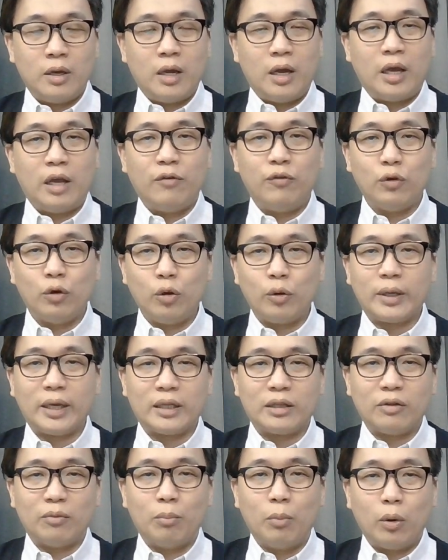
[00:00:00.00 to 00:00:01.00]
If you look
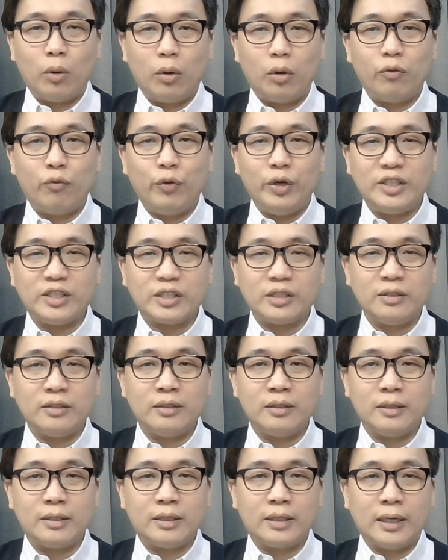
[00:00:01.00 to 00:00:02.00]
at the more
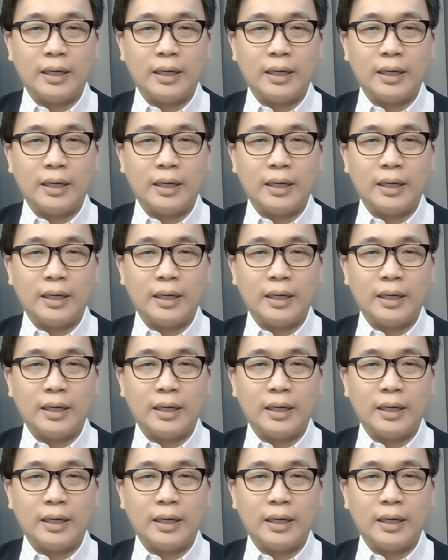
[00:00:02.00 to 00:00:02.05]
recent